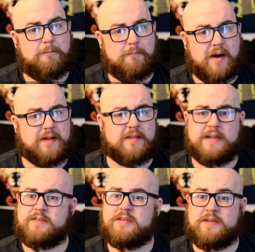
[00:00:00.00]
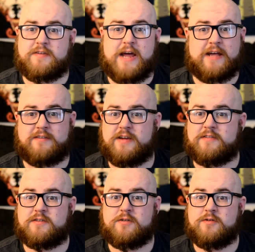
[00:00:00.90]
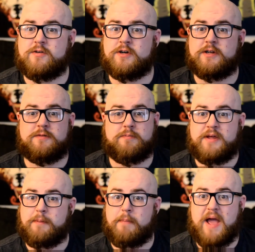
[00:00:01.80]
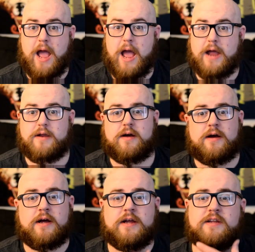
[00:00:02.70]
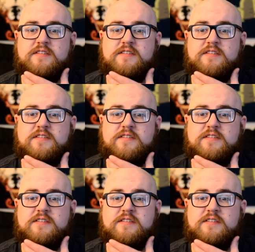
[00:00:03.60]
But these seized assets could be bad. I can